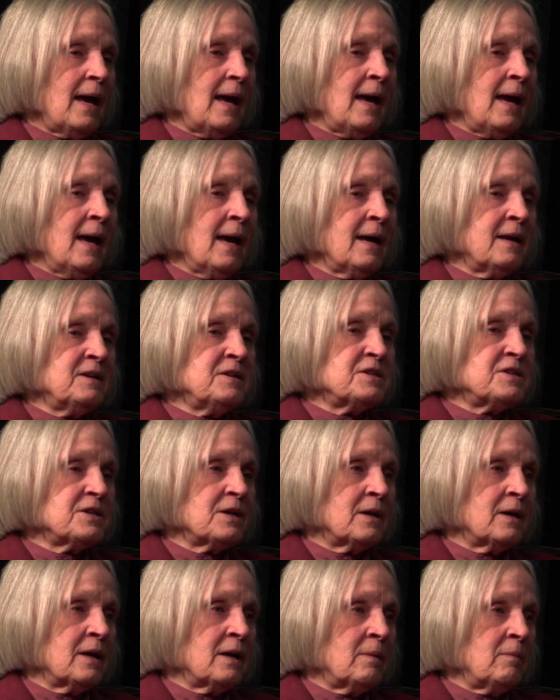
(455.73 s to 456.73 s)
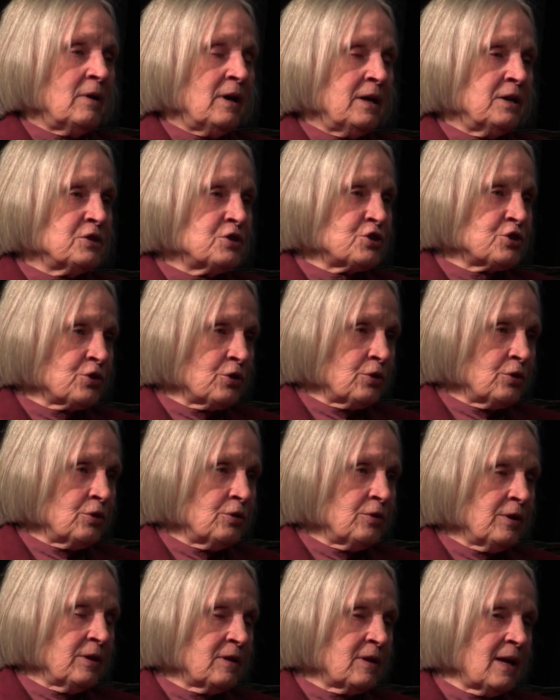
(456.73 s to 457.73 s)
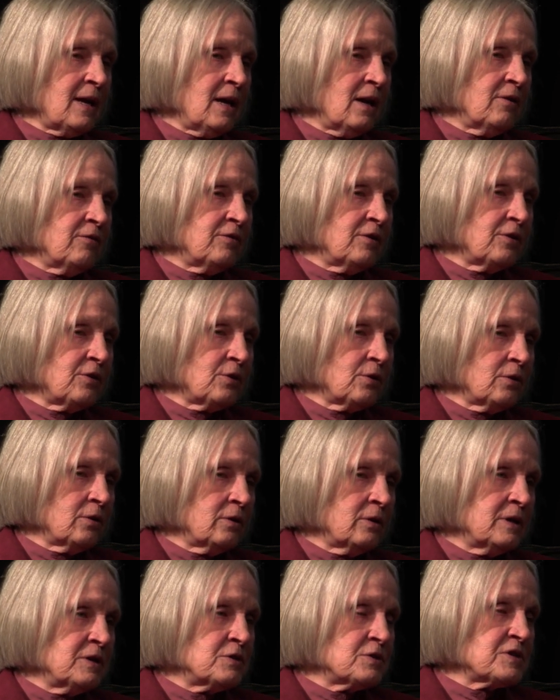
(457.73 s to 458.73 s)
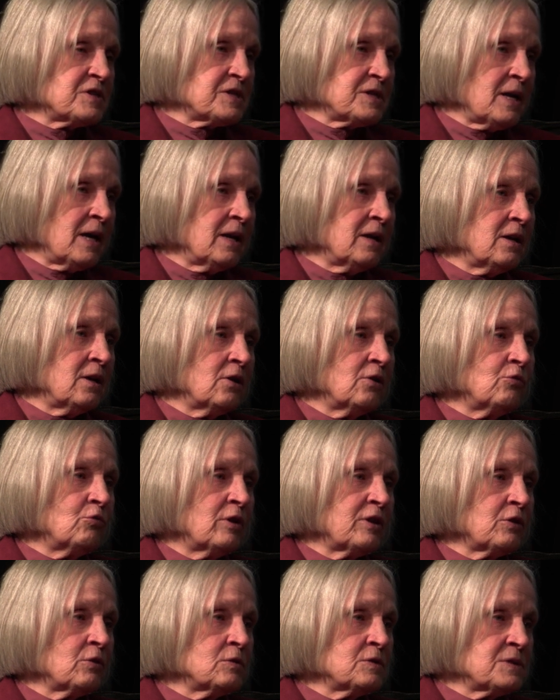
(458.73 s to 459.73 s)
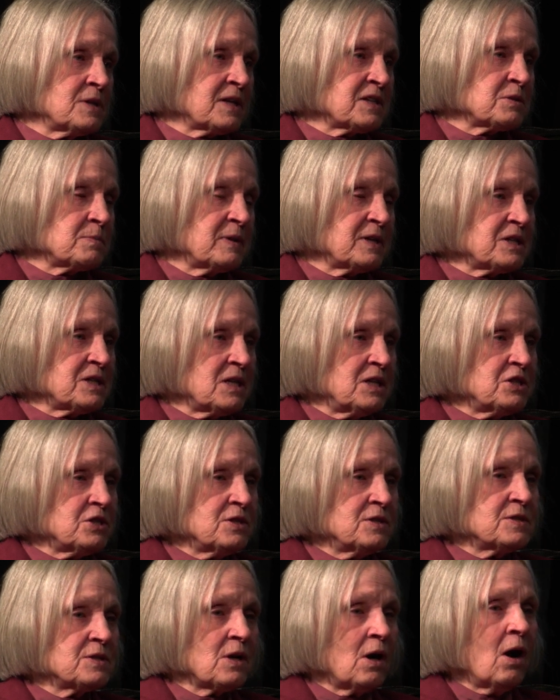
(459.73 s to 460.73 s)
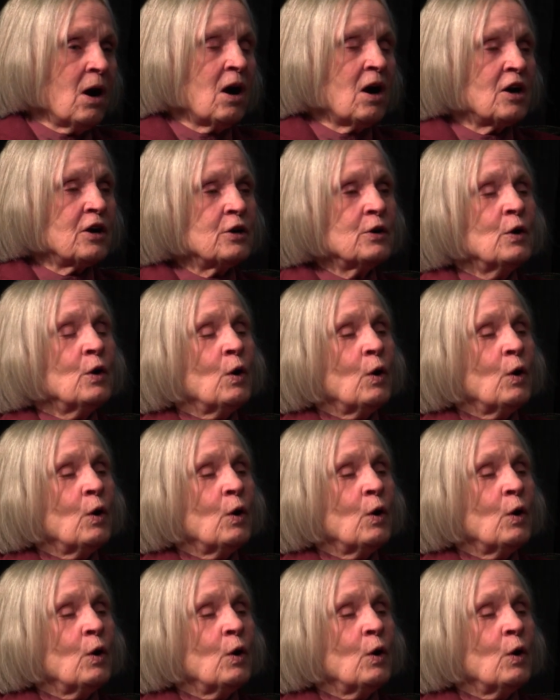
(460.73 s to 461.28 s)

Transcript: and ensure that they have a thorough understanding of what those expectations are